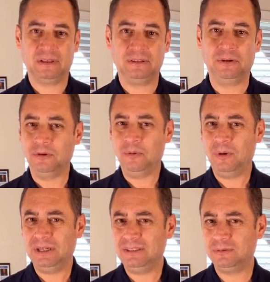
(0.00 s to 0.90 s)
You know
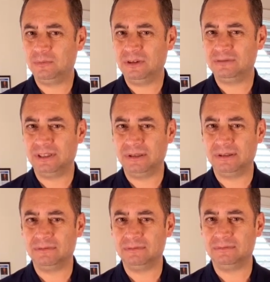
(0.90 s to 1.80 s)
what is one of the
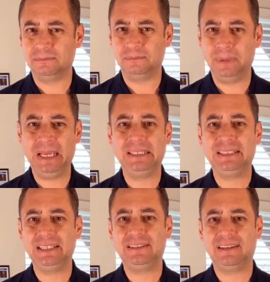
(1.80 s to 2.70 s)

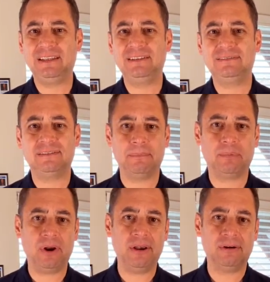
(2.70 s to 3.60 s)
basic things in
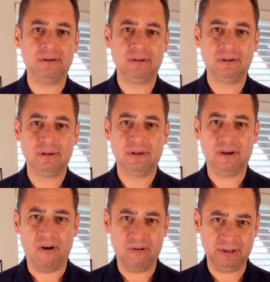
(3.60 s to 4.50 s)
prayer?
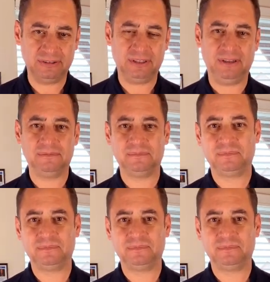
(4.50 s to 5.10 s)
Honesty.